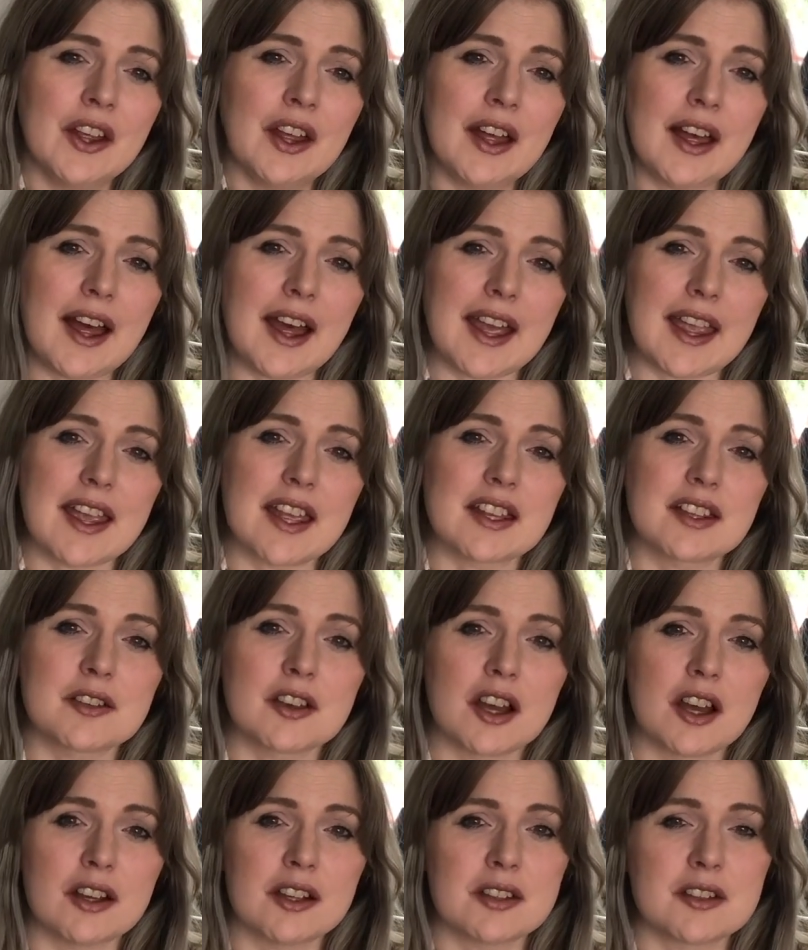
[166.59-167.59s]
I had
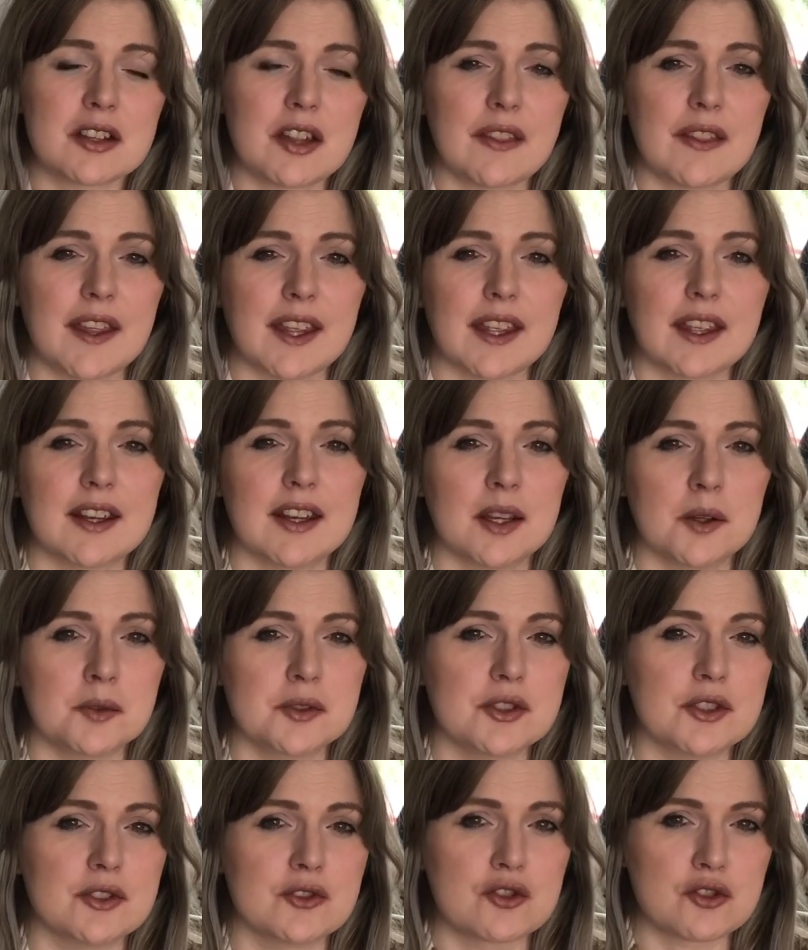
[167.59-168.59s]
got it thinking I would
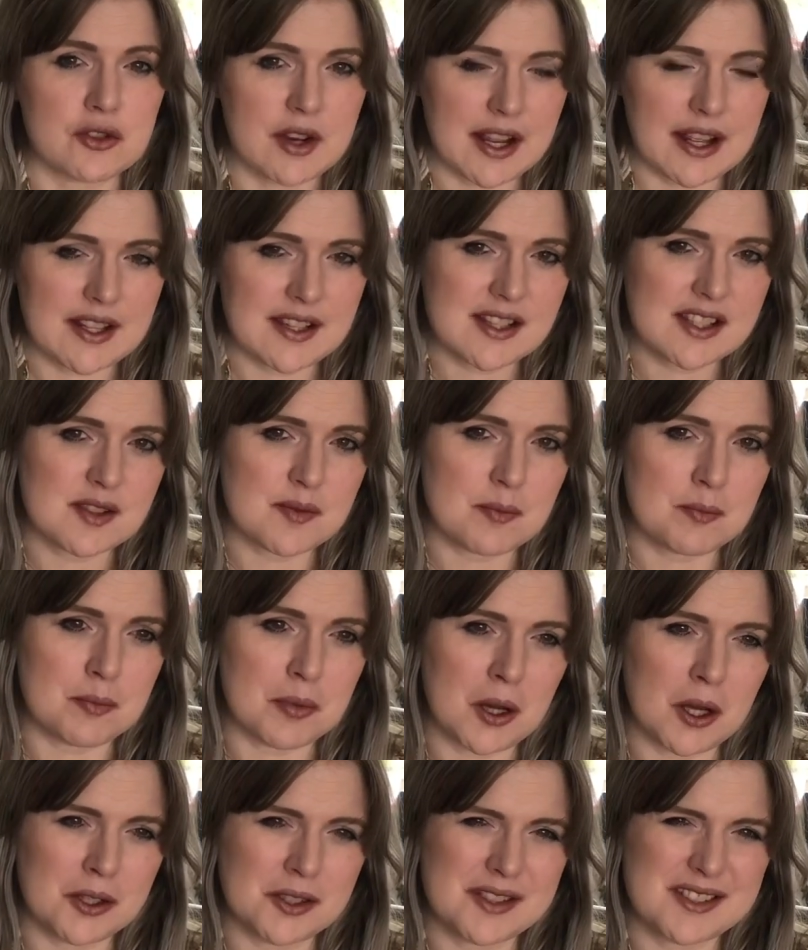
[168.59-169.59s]
do a dress,
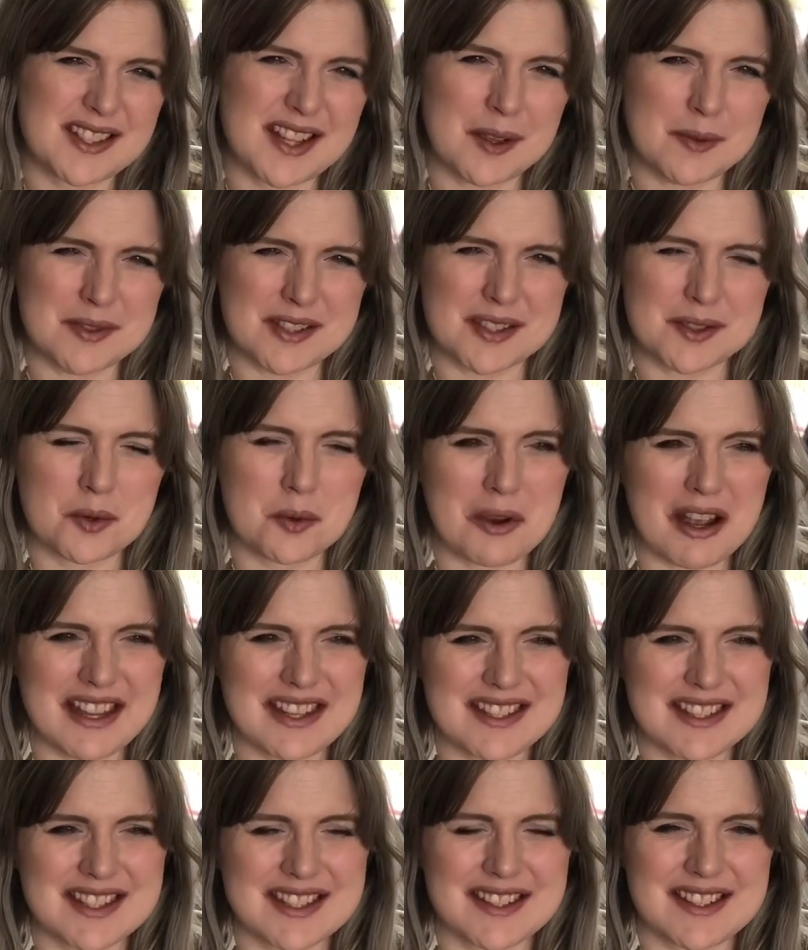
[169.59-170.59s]
but it was
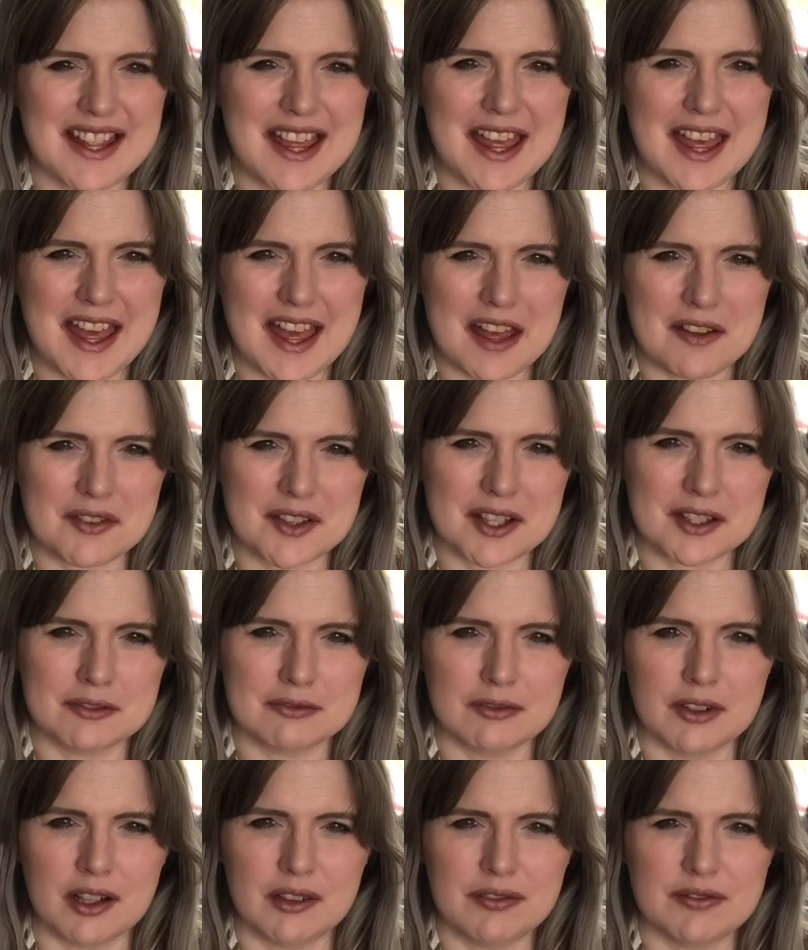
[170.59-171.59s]
quite heavy and
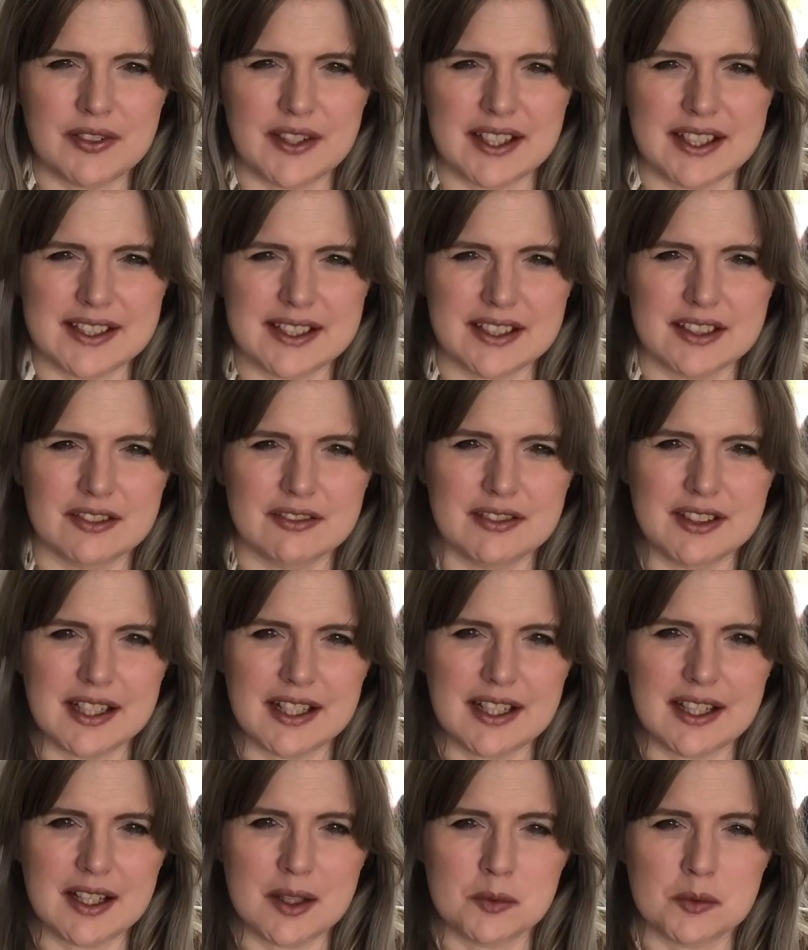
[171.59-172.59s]
rough, and
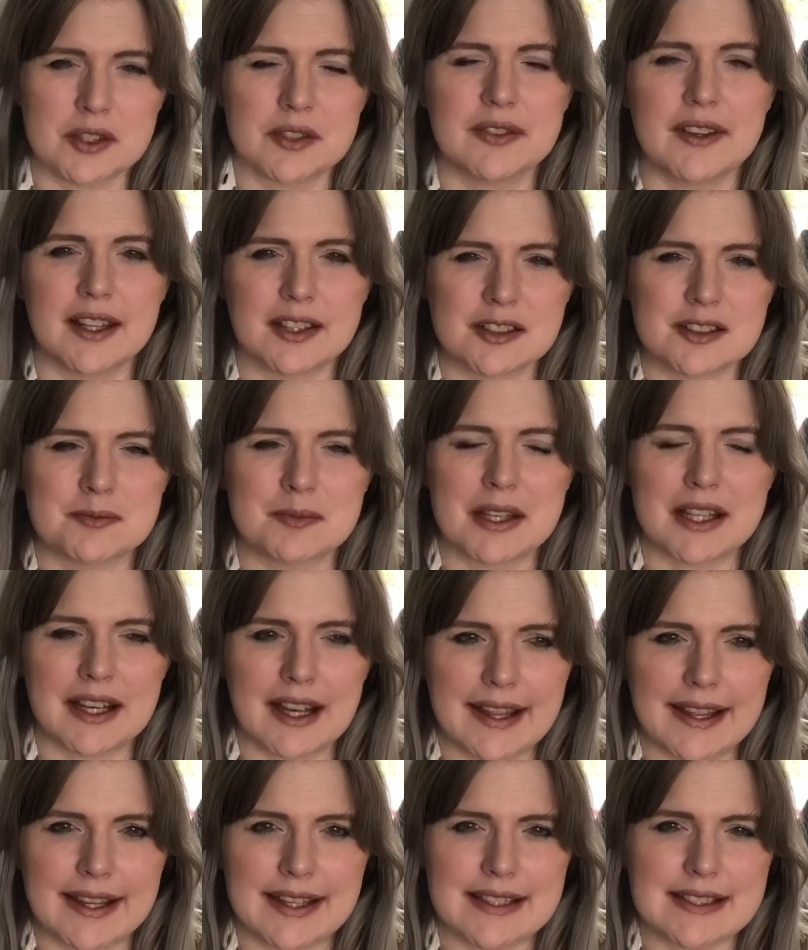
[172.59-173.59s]
it would have had to be
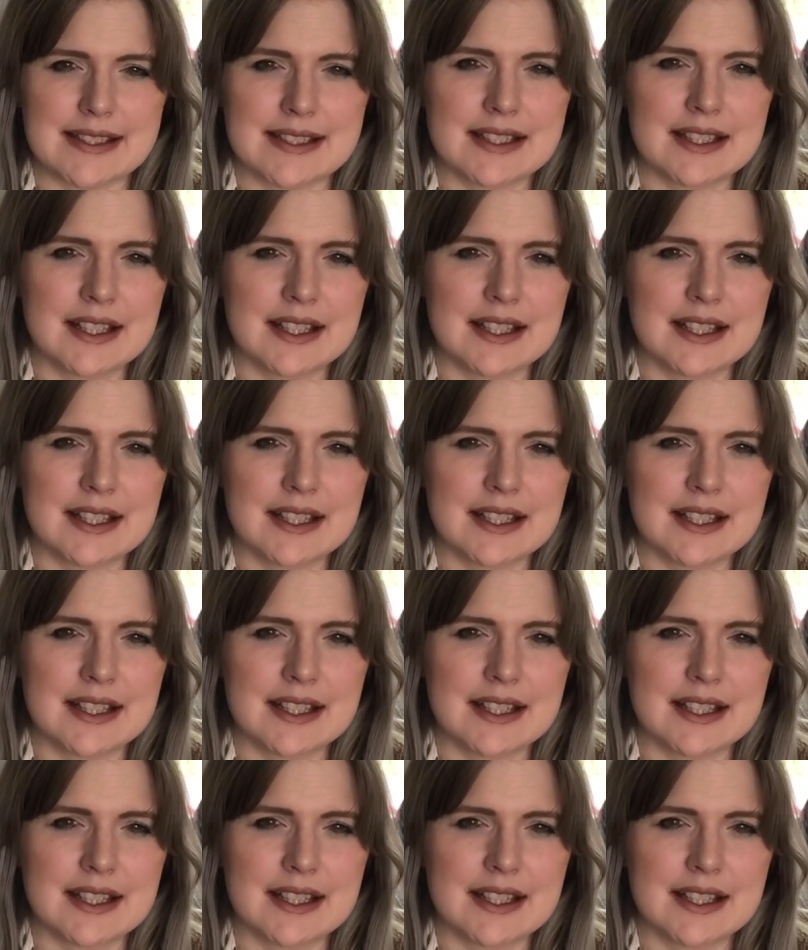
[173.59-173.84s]
lined,